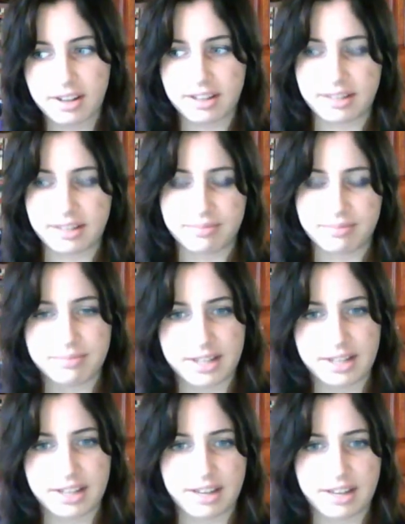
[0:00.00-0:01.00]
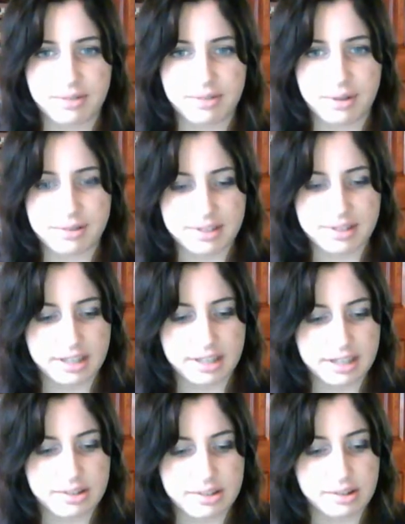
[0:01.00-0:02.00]
and then hit the hay a few hours
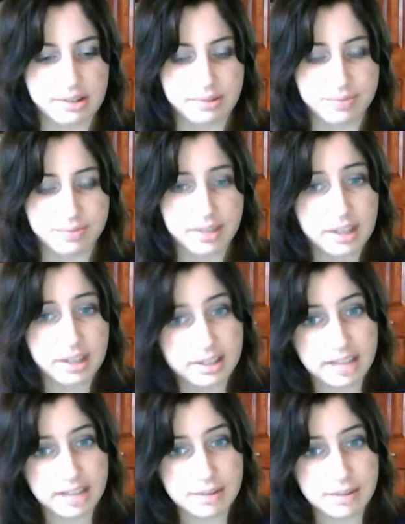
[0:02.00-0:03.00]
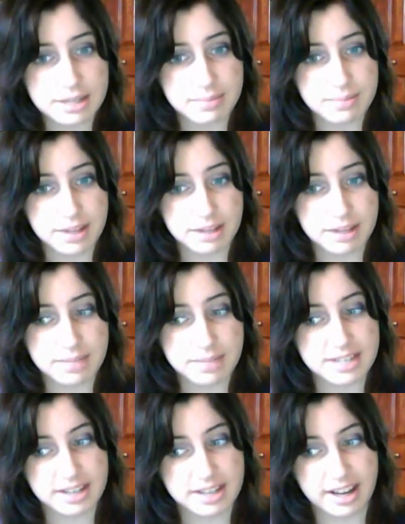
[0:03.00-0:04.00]
later. So time hasn't been on my
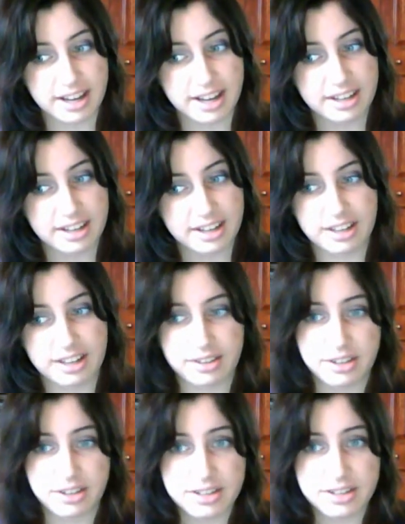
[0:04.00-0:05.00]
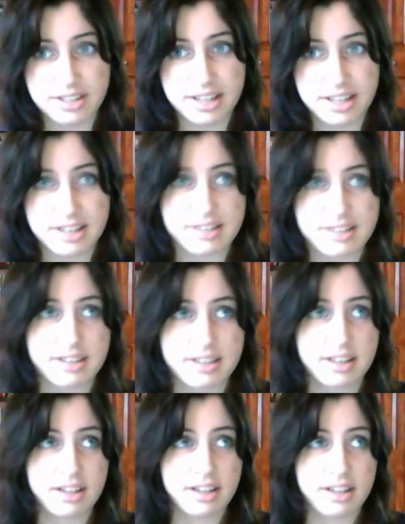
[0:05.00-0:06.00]
side. And then Thursdays
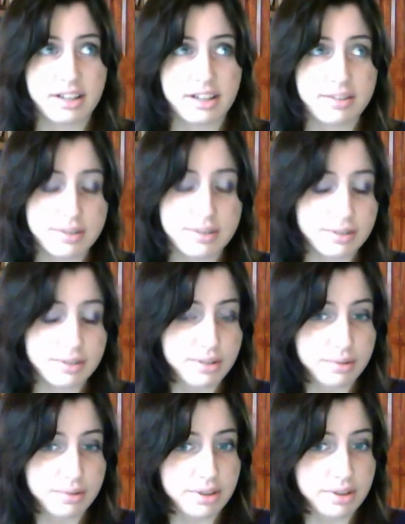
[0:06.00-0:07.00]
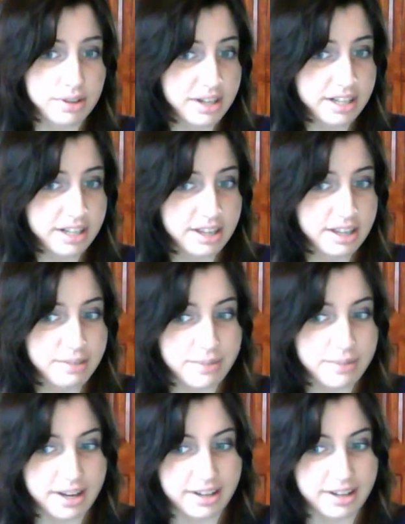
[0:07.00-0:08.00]
I don't have school till 3:30,
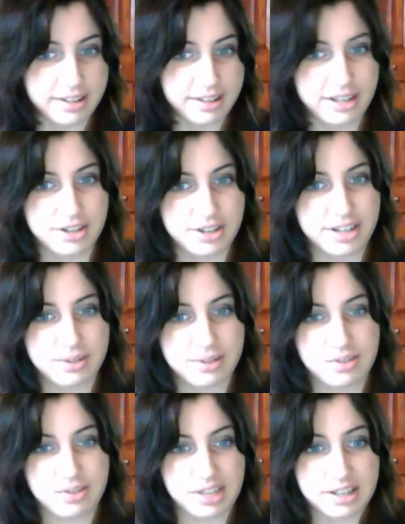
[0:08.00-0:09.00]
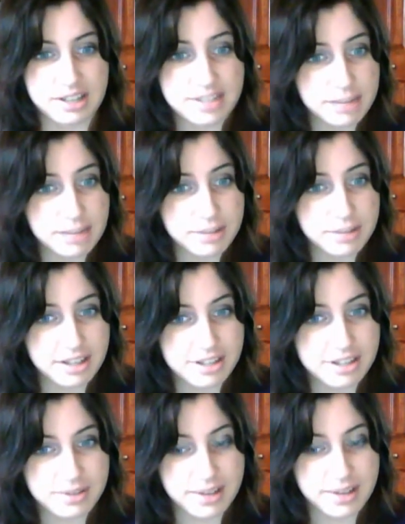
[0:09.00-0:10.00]
but I try and do everything else that I planned on
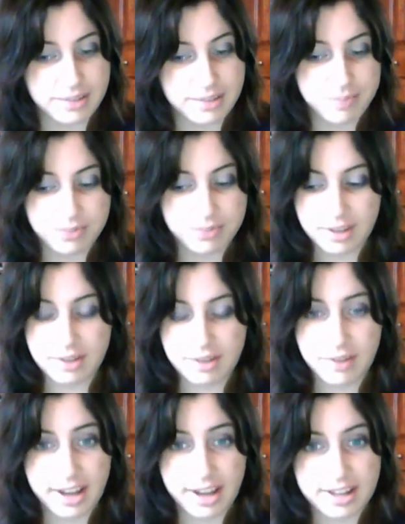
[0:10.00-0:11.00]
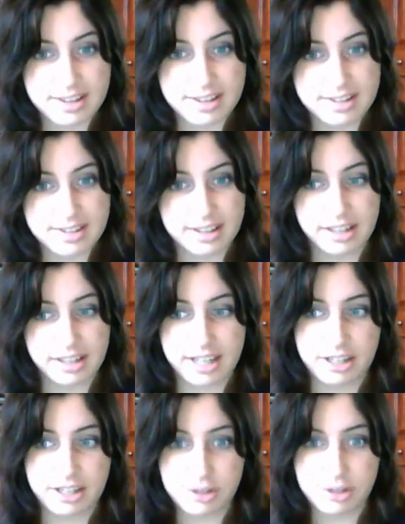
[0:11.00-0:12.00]
doing. Fridays I
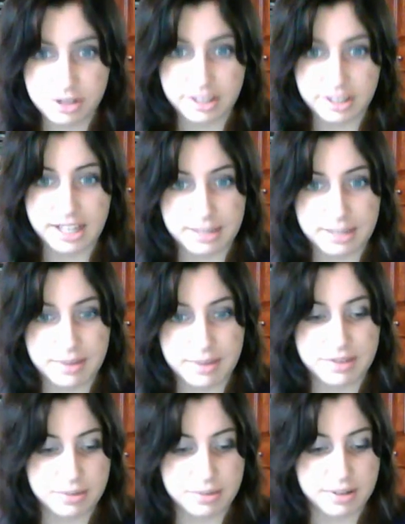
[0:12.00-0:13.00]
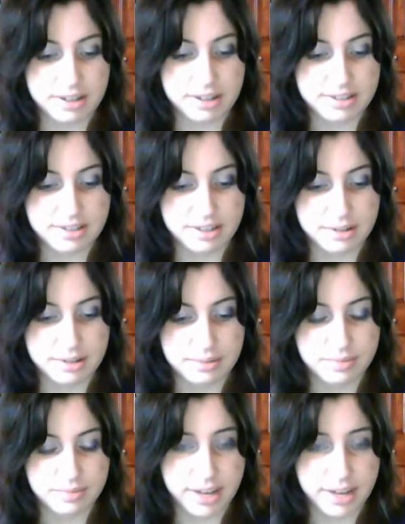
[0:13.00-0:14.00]
usually end up having to work, so
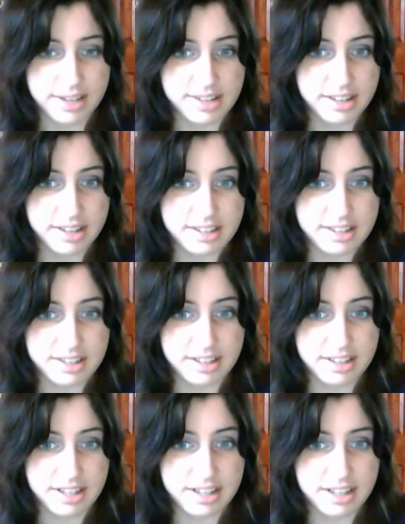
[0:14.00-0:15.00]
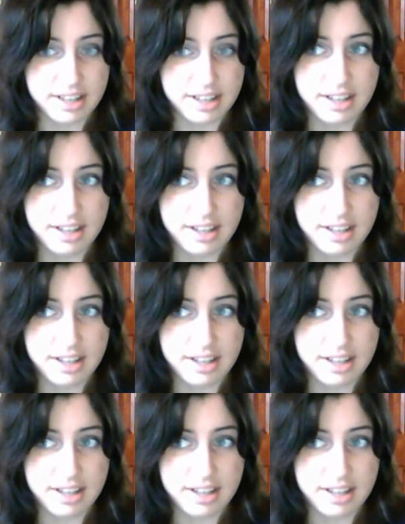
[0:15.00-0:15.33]
Friday, Saturday, Sunday